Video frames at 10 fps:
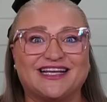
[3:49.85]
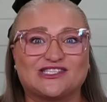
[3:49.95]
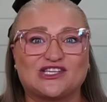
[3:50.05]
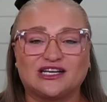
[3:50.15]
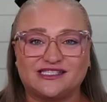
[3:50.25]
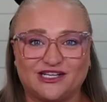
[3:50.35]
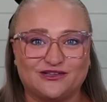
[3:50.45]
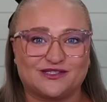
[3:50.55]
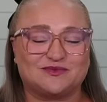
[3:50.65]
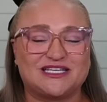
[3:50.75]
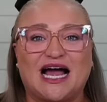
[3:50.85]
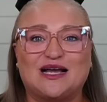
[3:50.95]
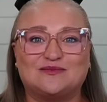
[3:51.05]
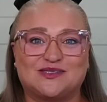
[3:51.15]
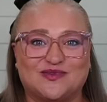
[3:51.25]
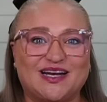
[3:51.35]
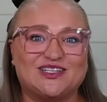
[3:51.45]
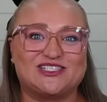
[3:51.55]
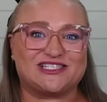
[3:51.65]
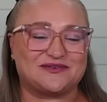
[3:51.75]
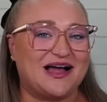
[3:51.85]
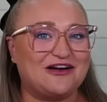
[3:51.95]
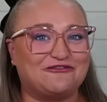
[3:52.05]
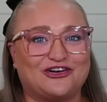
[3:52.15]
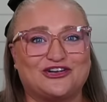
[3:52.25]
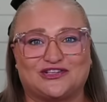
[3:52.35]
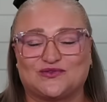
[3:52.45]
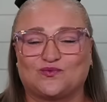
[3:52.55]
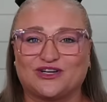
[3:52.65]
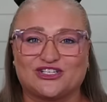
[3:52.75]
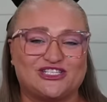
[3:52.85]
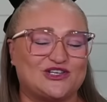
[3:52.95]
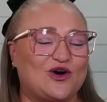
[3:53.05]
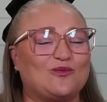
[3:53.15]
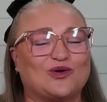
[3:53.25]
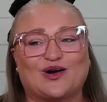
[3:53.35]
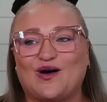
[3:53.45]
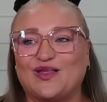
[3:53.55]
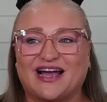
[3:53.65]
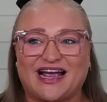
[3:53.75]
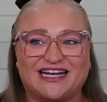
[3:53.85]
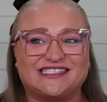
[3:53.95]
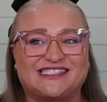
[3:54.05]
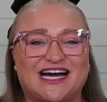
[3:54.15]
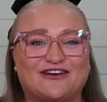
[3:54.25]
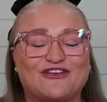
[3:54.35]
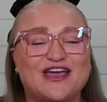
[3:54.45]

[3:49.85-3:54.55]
It's costing you some time, some energy, some effort. There's worksheets, homework, all that kind of stuff.